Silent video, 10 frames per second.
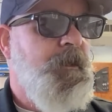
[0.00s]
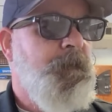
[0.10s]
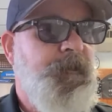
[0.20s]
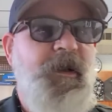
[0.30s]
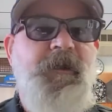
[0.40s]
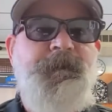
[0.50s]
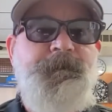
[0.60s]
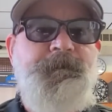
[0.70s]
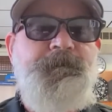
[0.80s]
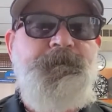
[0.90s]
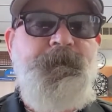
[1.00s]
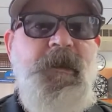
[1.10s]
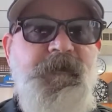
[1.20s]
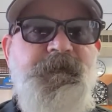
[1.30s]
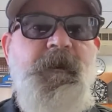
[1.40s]
But
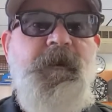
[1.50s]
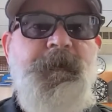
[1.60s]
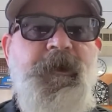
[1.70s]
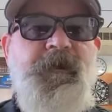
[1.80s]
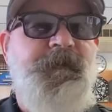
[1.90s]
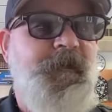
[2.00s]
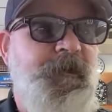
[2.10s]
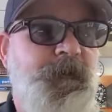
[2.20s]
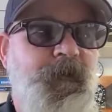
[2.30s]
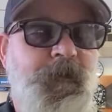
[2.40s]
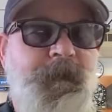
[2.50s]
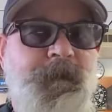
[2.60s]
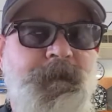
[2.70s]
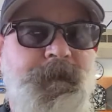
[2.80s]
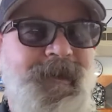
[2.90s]
it's not a box anymore.
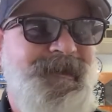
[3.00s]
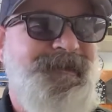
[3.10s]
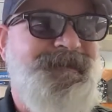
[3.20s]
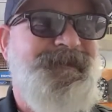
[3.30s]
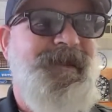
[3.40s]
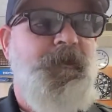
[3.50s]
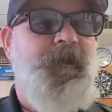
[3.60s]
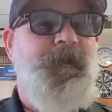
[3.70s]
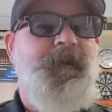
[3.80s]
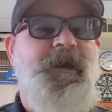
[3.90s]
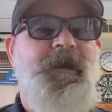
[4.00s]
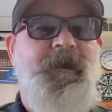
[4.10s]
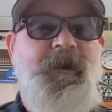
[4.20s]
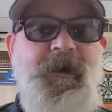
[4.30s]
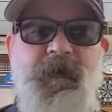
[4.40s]
It is now a bag. I